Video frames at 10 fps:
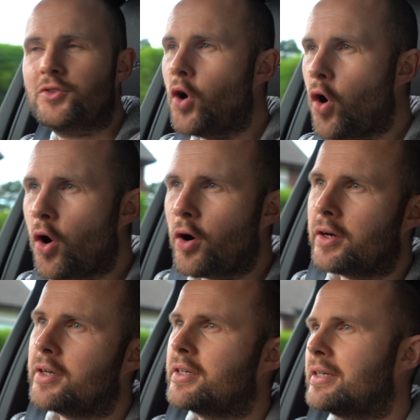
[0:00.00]

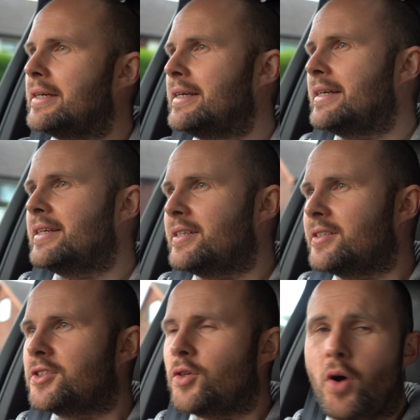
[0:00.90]
torque.
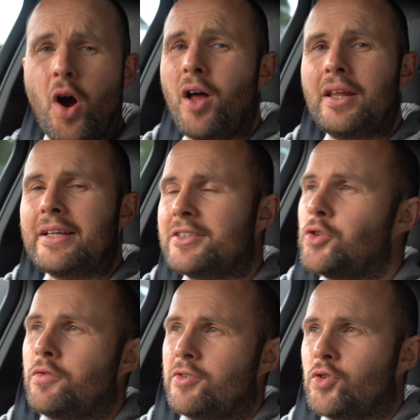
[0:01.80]
So all that
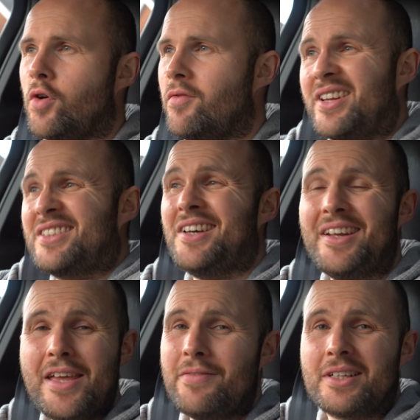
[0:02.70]
stuff is covered. It's not
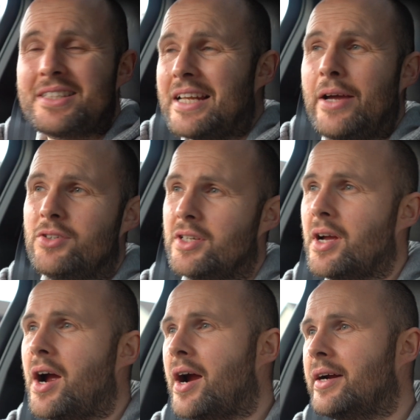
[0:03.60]
even a slouchy
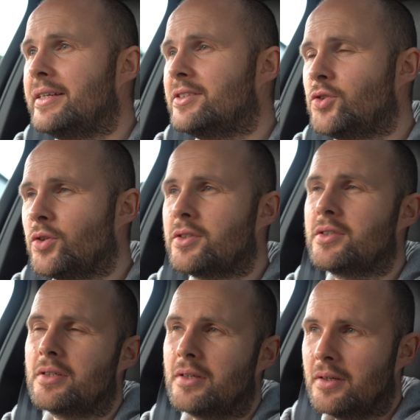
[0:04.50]
car. It's just